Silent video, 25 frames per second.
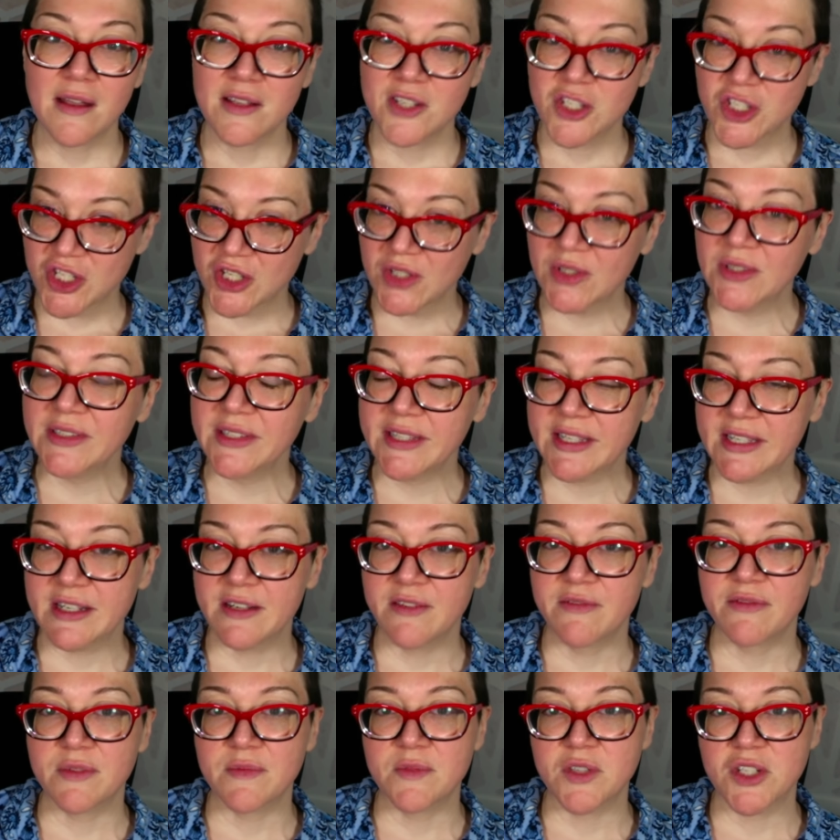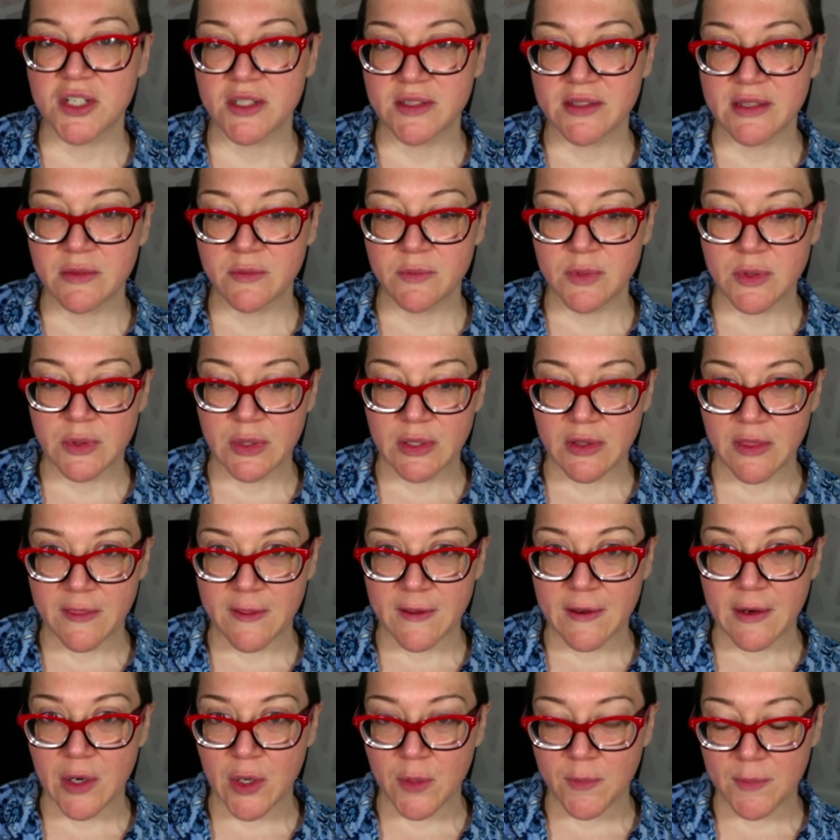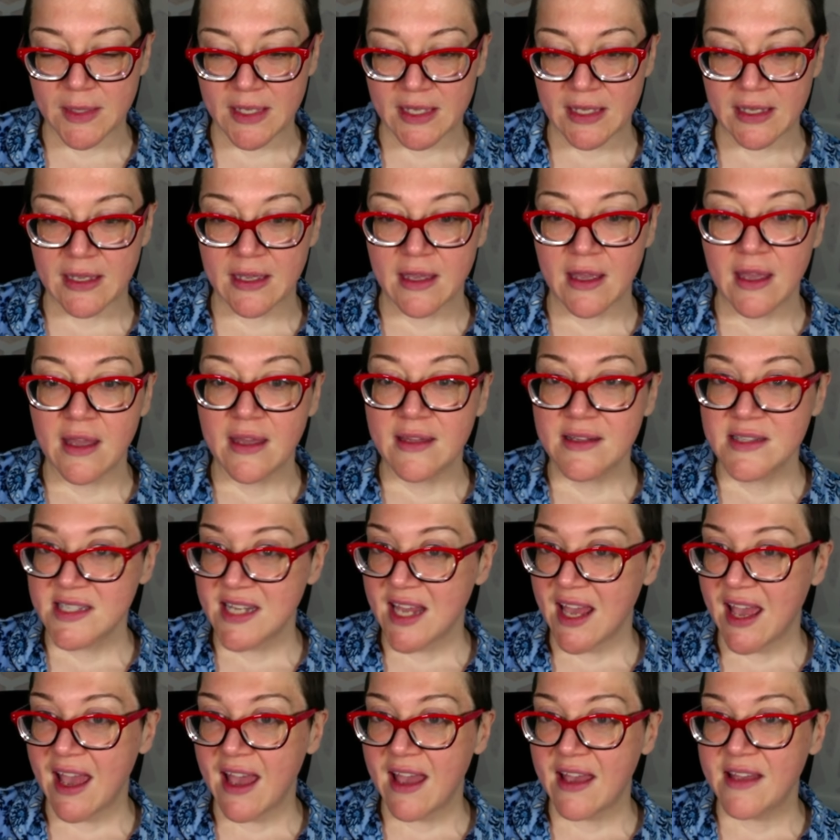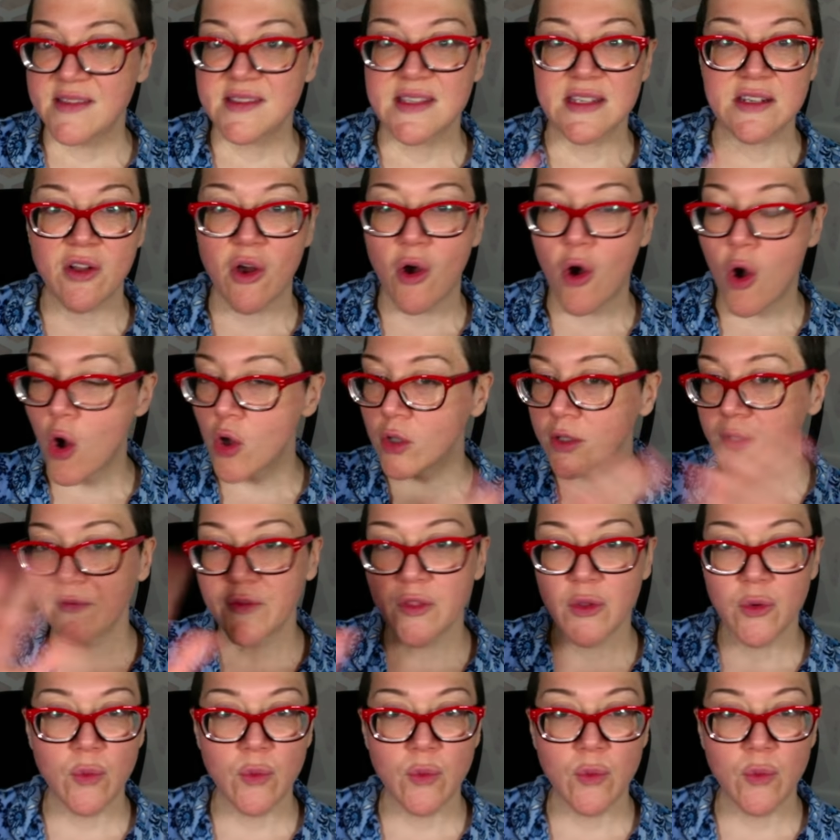Jill Lynn from Jill Lynn Beauty Therapy, T A Z and all of the